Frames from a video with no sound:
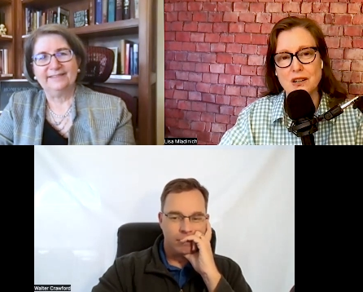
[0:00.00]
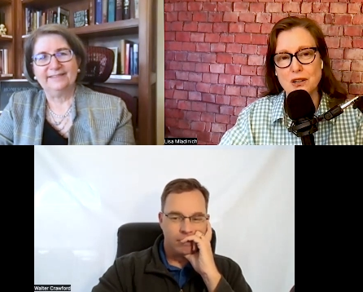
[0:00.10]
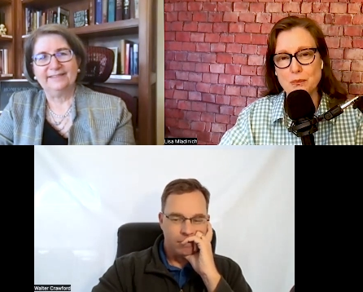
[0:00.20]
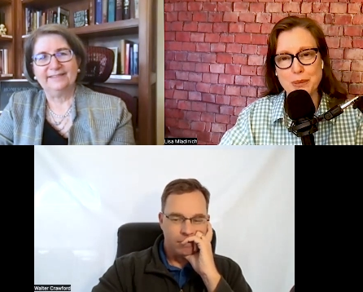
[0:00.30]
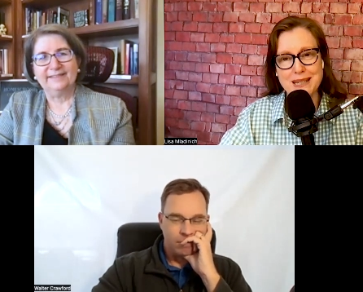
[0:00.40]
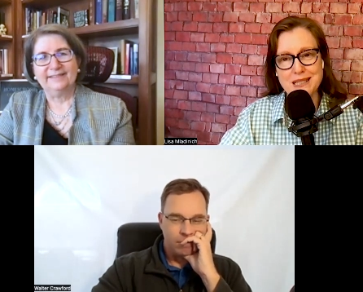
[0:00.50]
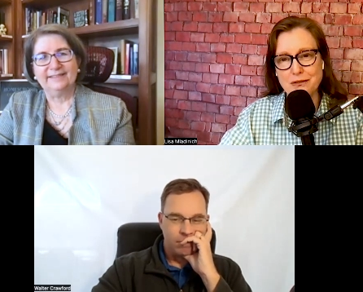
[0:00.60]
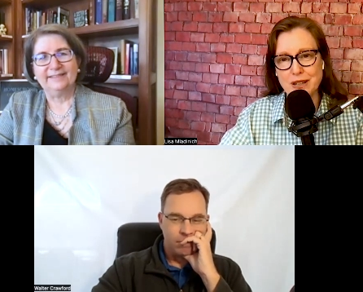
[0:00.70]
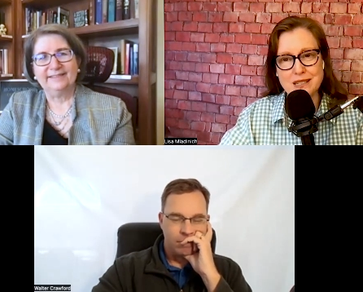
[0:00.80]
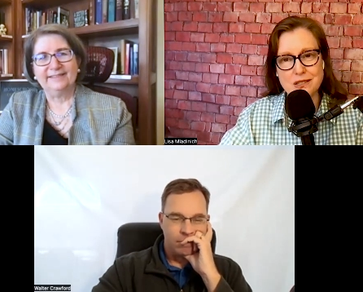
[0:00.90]
Speaker 1: Her best
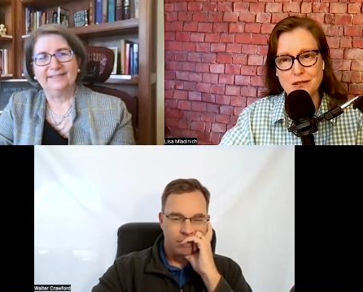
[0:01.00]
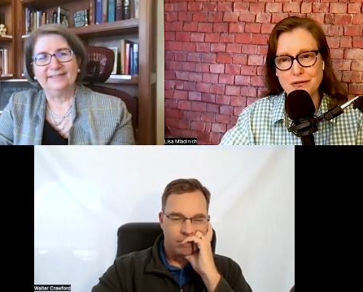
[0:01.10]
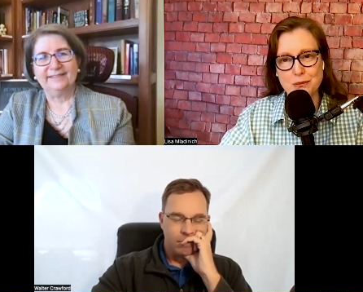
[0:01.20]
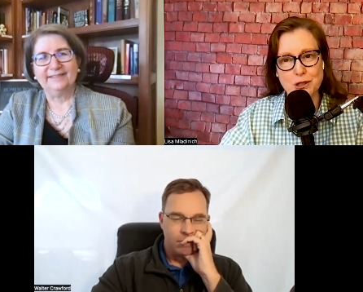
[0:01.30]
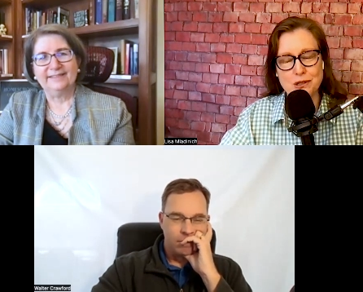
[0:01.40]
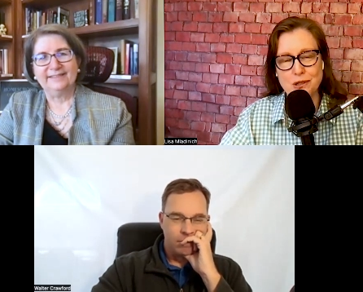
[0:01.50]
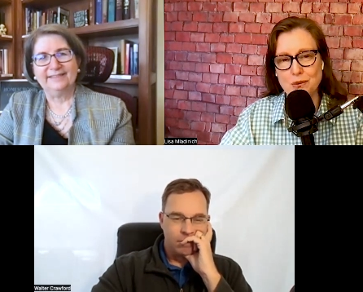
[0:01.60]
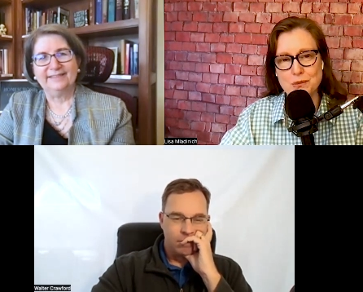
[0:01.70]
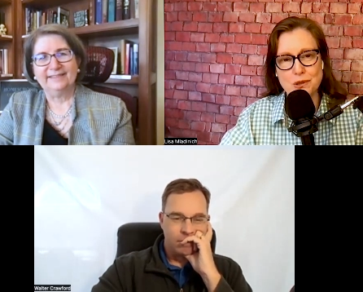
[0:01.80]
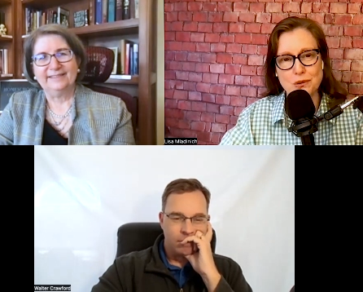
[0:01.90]
friends are from her
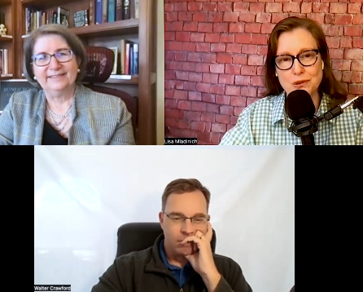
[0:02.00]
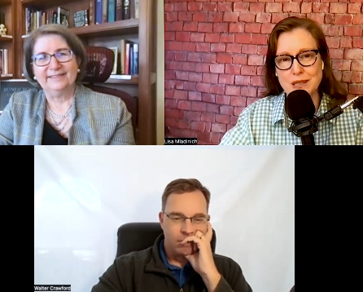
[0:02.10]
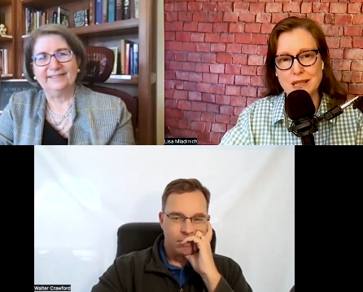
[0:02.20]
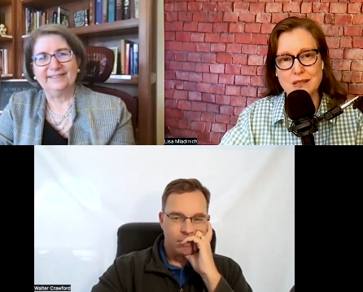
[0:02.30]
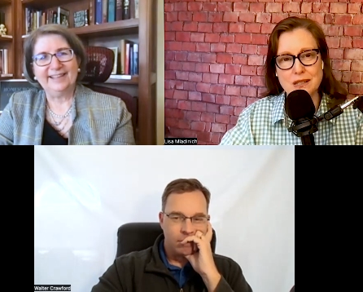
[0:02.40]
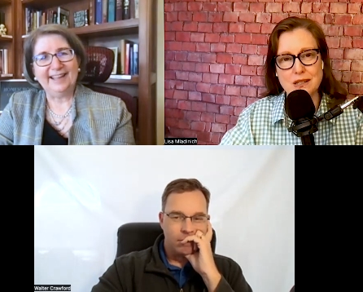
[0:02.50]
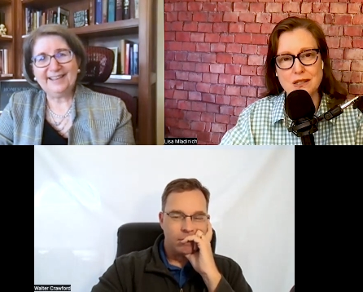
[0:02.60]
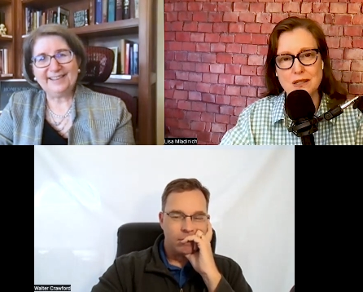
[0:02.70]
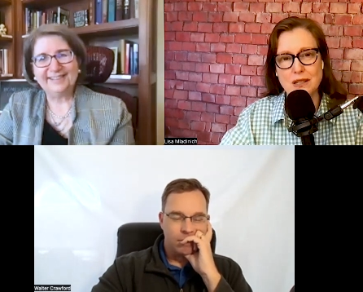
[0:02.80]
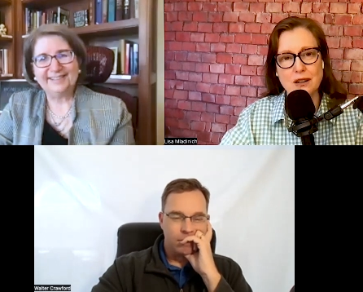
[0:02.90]
homeschool days. Yeah.
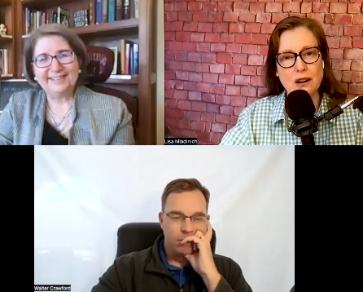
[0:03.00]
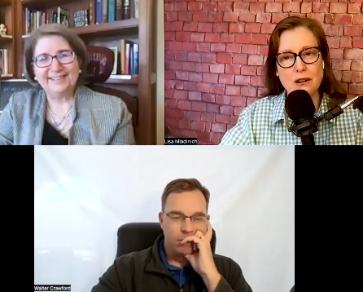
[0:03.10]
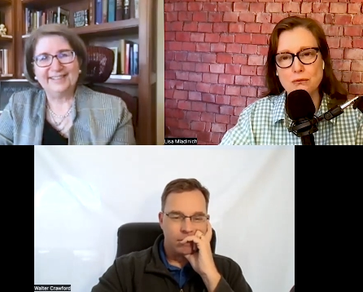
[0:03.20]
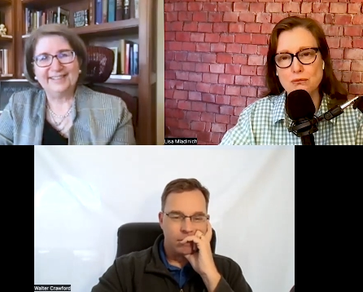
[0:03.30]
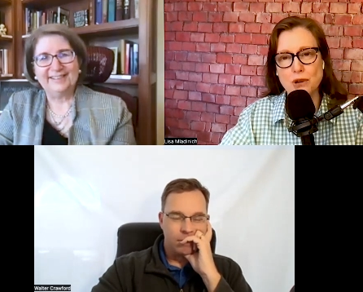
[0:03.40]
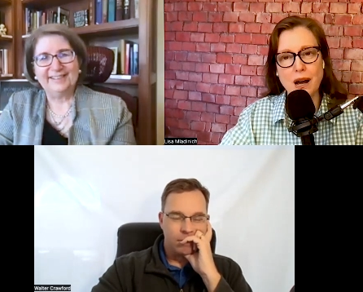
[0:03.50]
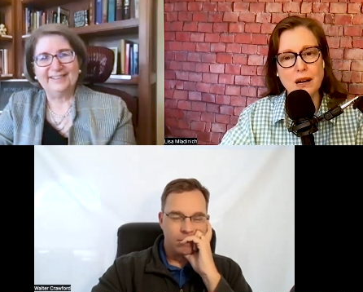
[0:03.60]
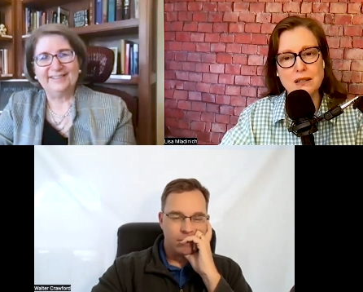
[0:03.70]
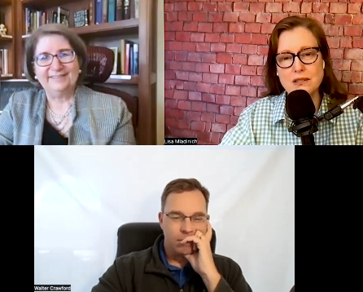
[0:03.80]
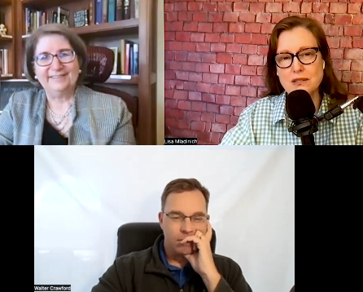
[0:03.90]
They are
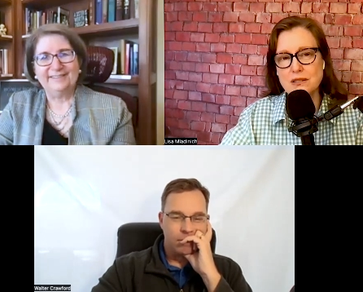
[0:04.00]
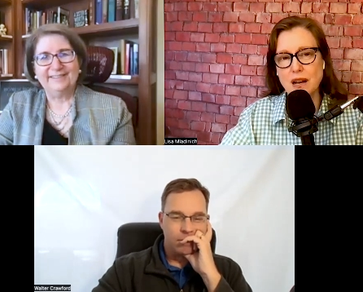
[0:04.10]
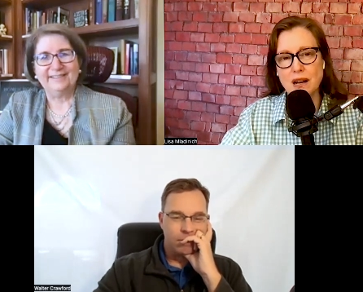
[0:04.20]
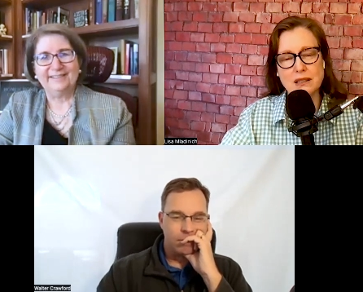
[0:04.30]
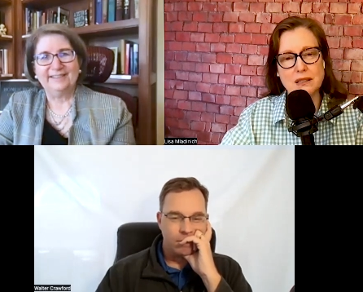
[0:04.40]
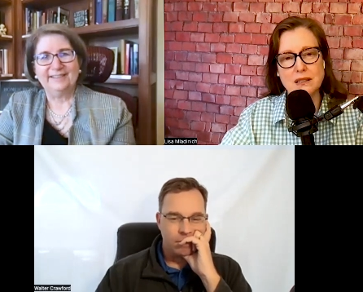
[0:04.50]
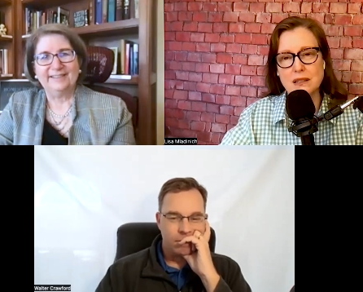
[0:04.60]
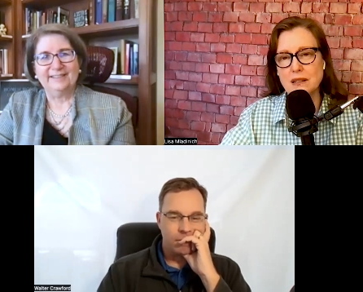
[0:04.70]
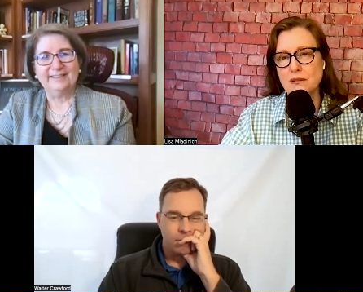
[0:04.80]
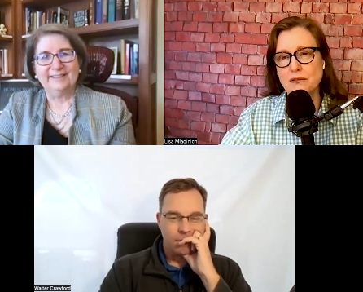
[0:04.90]
rock solid
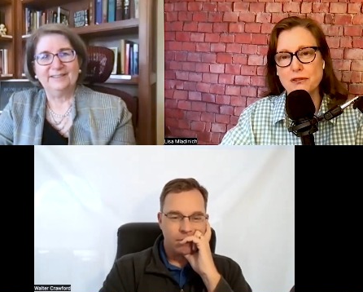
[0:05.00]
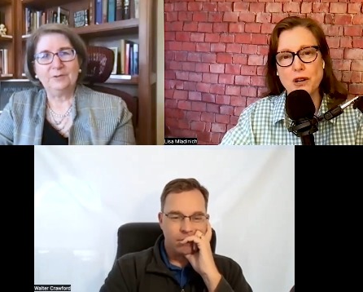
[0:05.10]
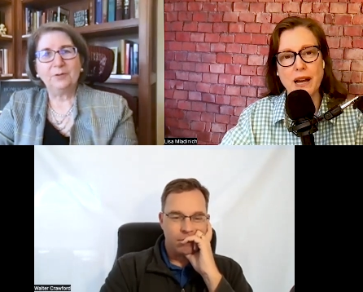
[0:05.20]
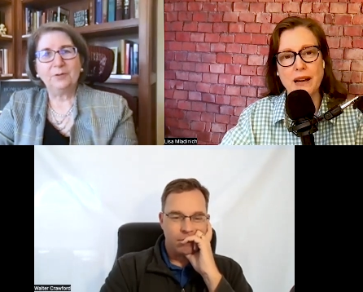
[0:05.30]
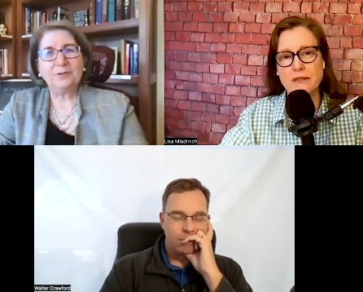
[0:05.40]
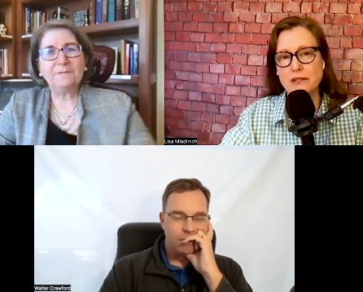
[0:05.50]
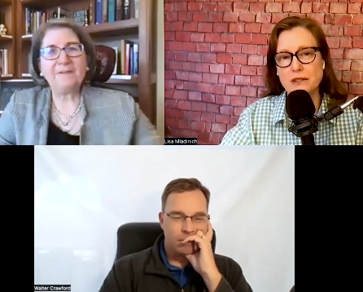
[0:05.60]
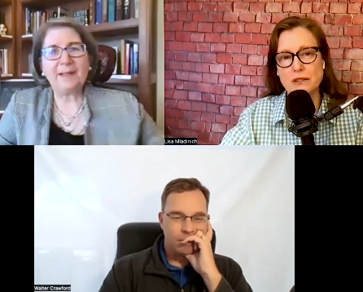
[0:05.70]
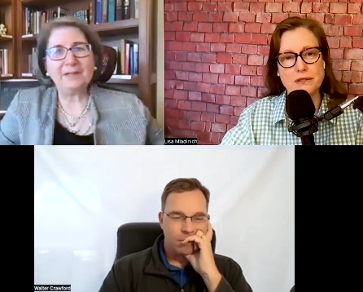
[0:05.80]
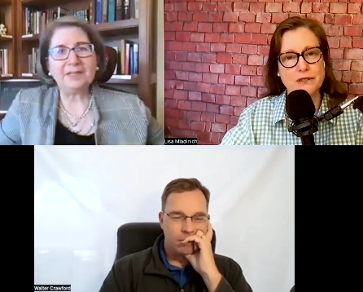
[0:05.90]
forever
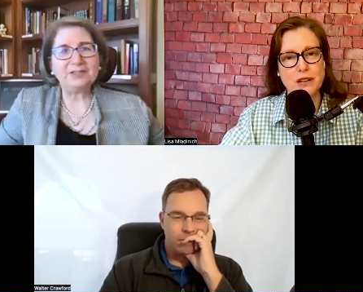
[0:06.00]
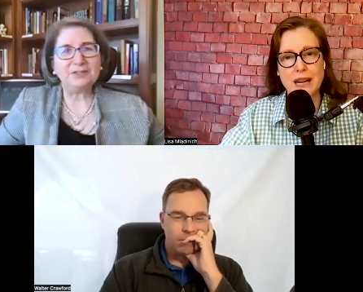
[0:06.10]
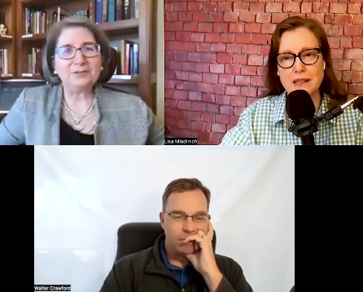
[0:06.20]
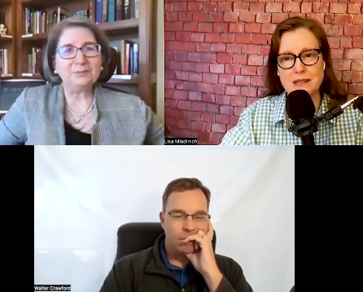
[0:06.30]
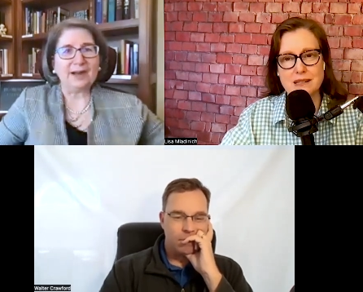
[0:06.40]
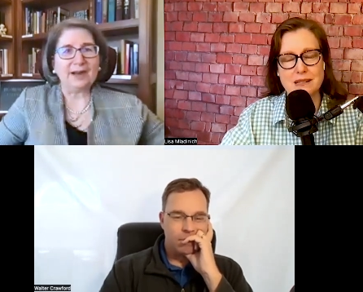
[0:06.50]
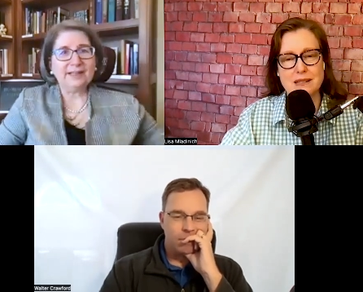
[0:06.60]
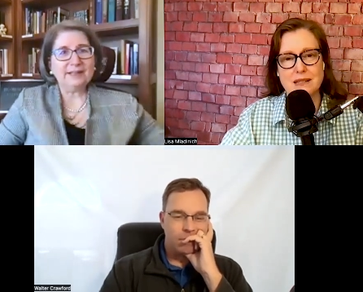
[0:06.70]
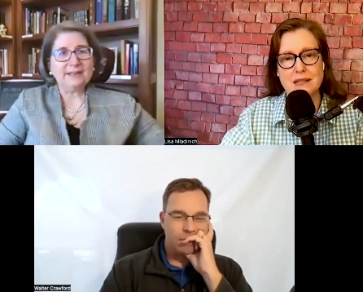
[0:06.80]
family friends. Too, right?